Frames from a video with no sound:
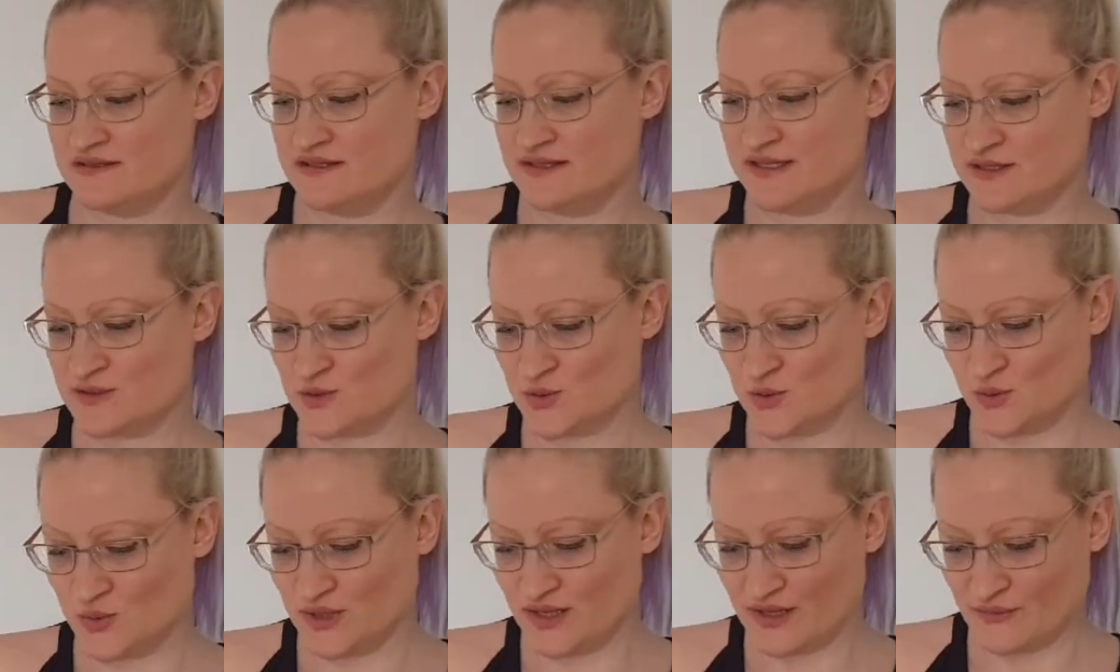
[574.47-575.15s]
So that's
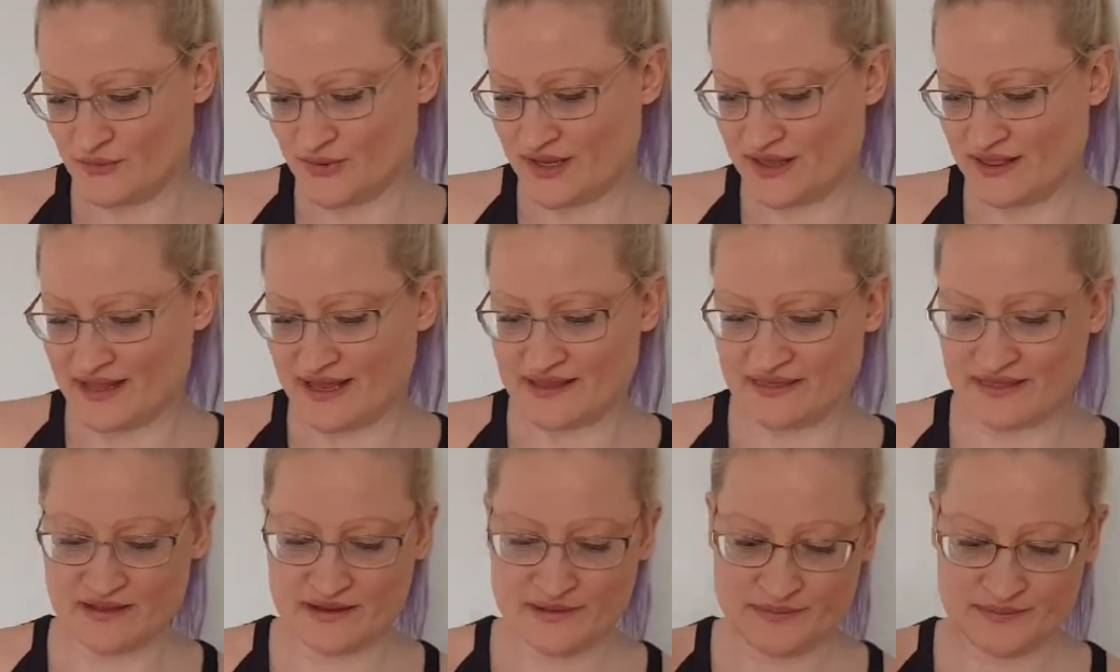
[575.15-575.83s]
cool. I really
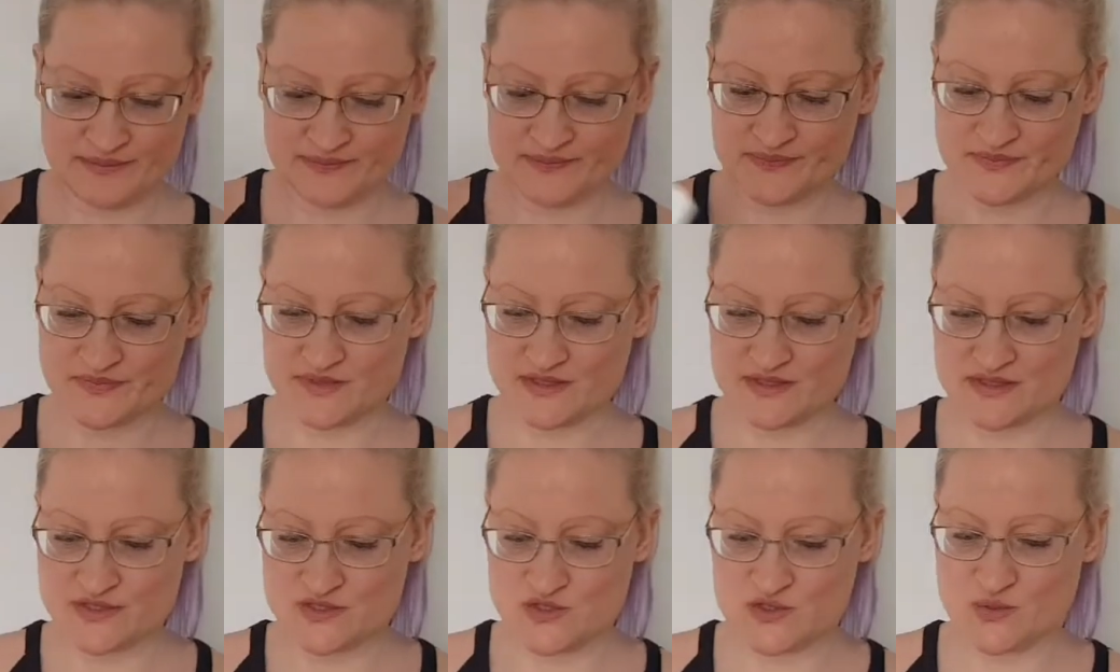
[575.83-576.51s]
like them.
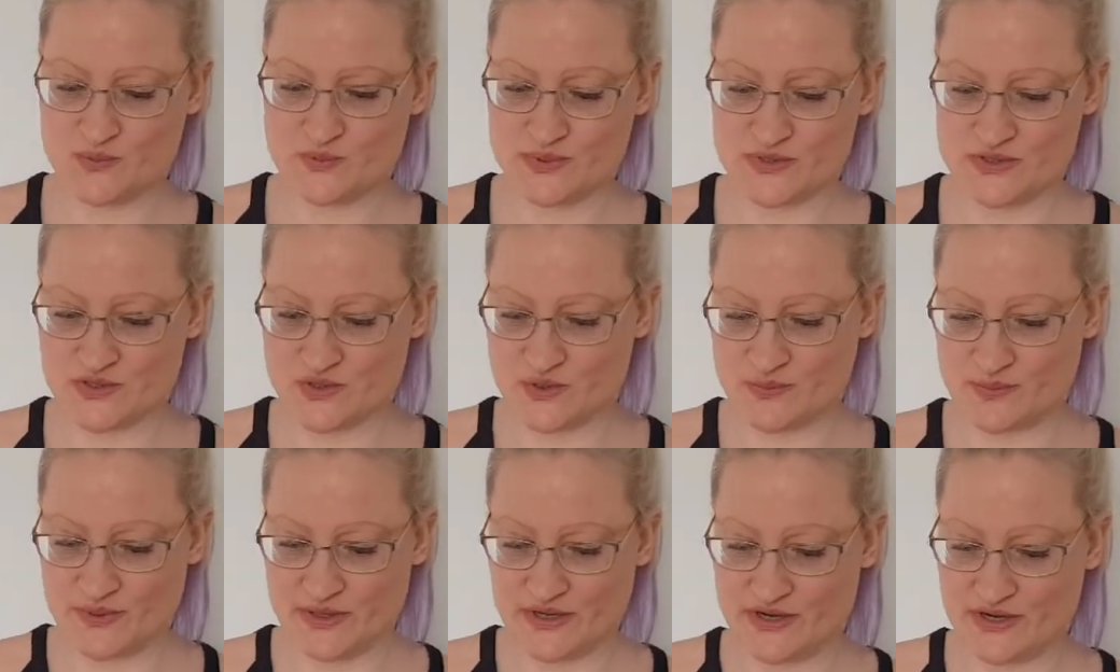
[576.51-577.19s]
Super,
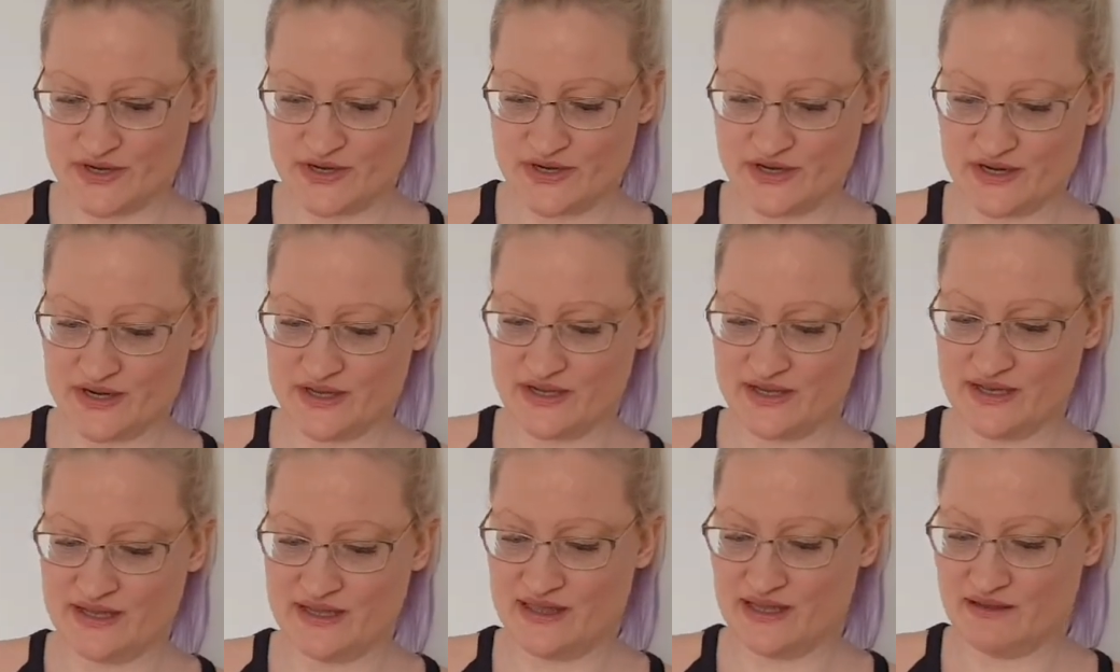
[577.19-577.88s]
super
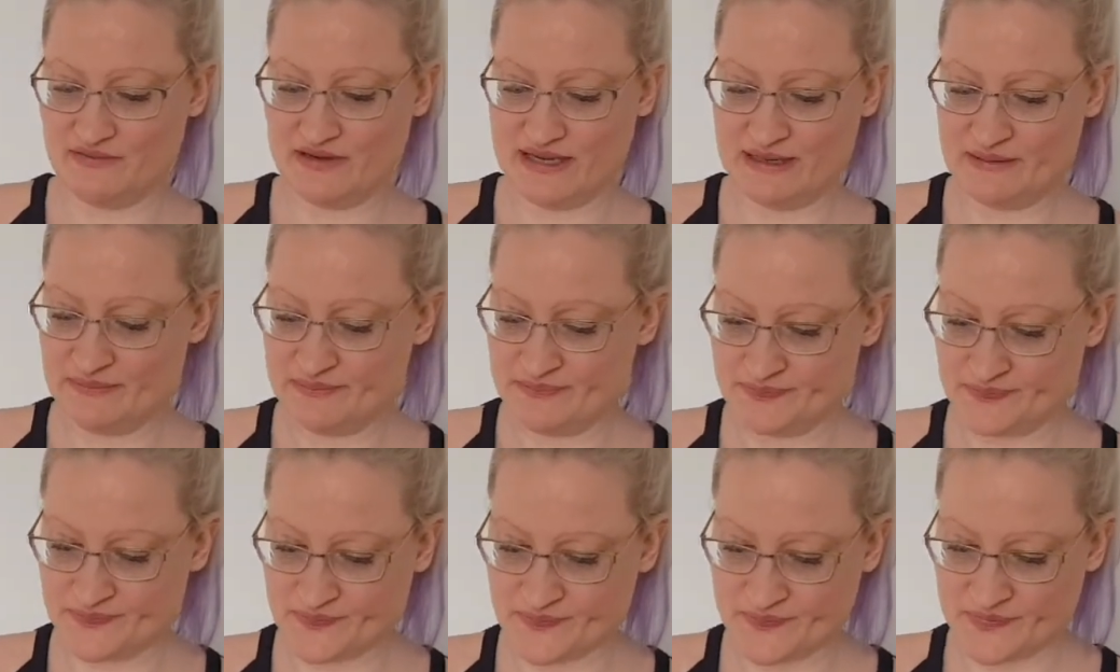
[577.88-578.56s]
lovely.
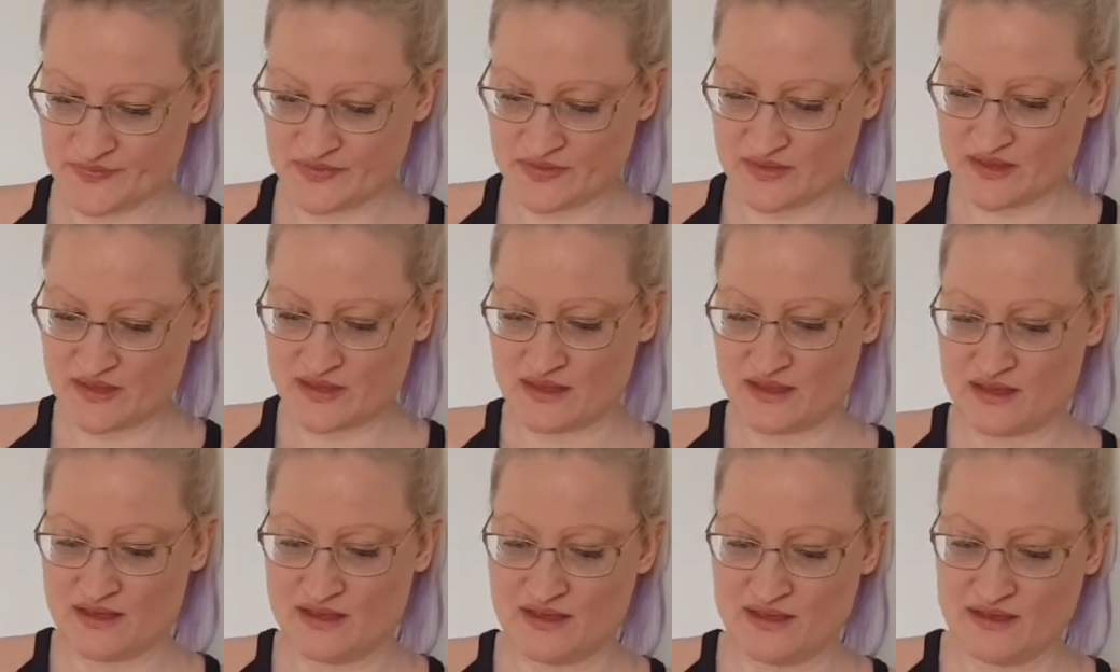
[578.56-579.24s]

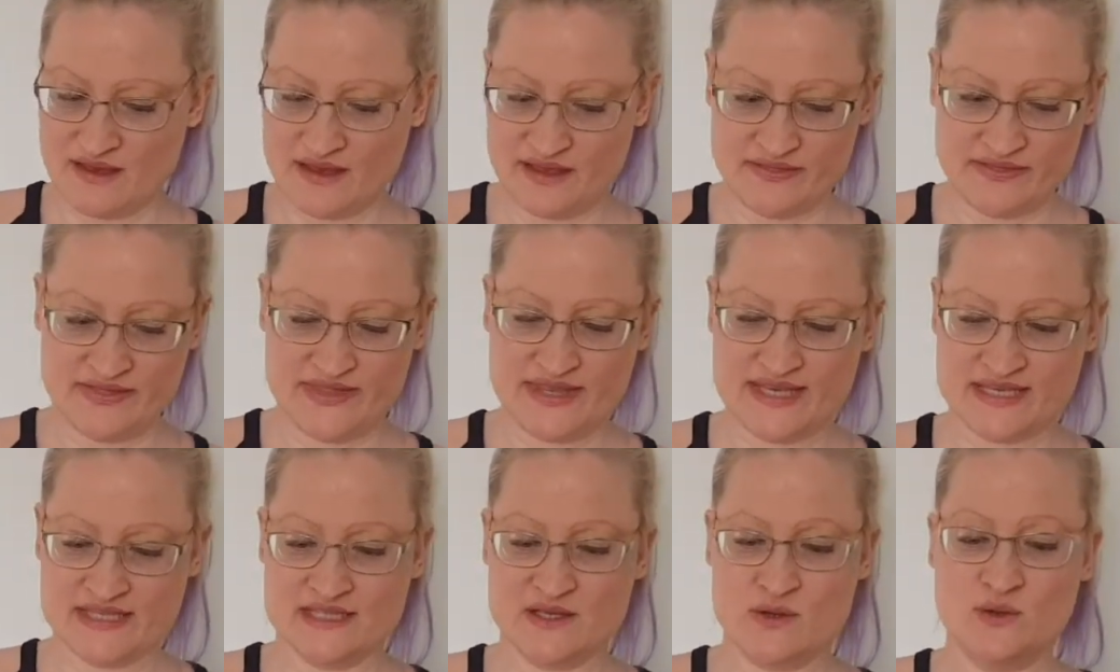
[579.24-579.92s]
And
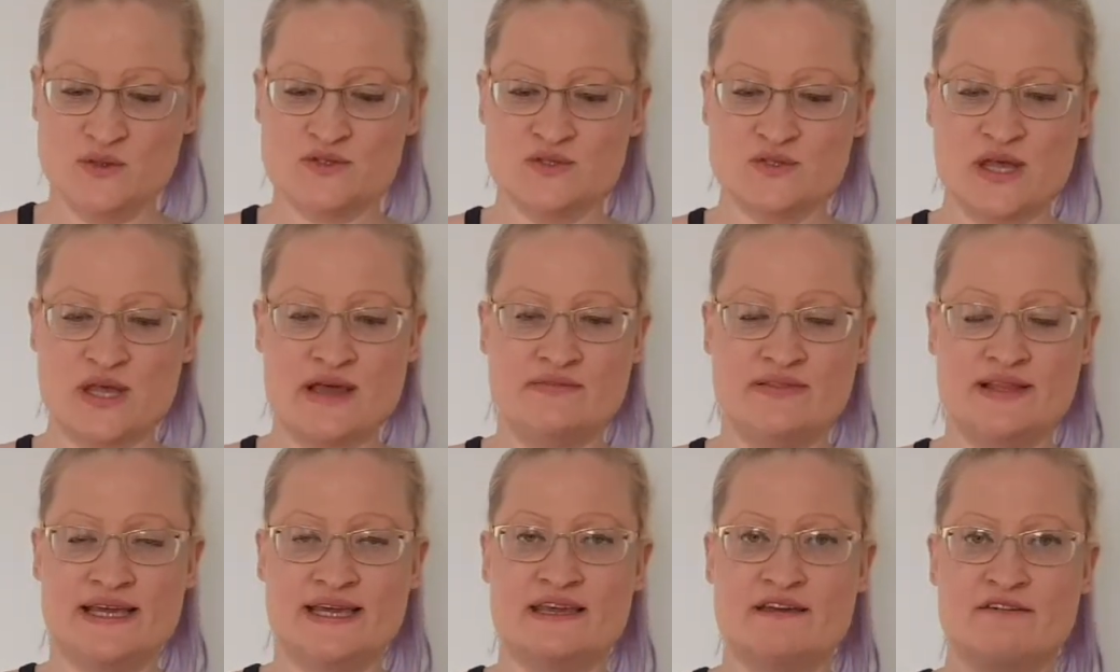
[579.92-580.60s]
these also
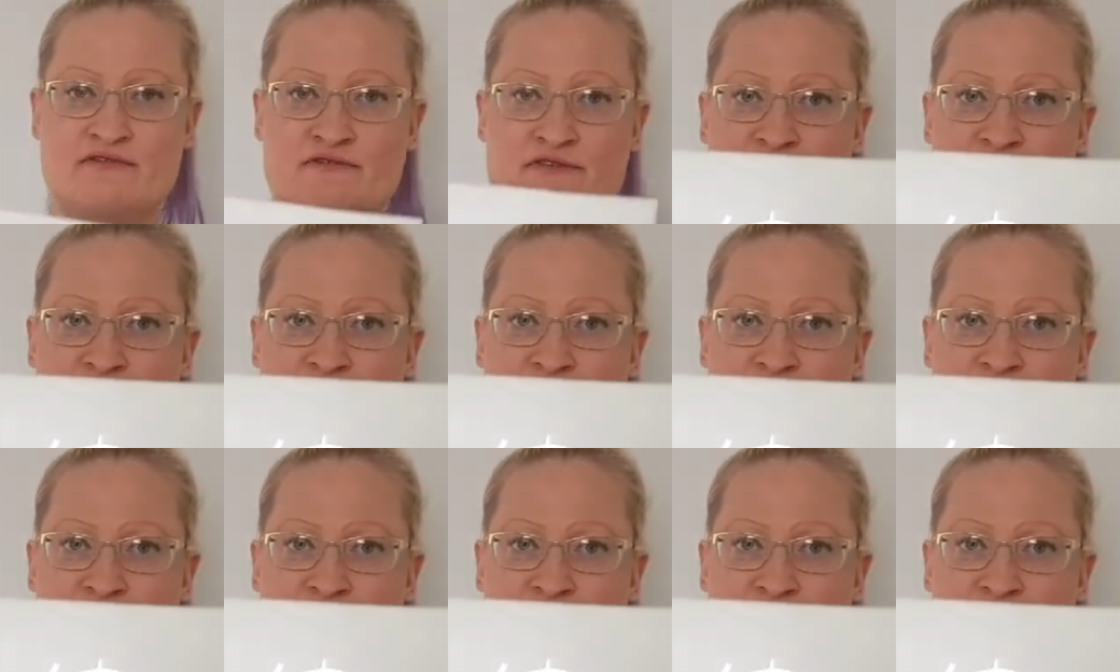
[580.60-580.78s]
have like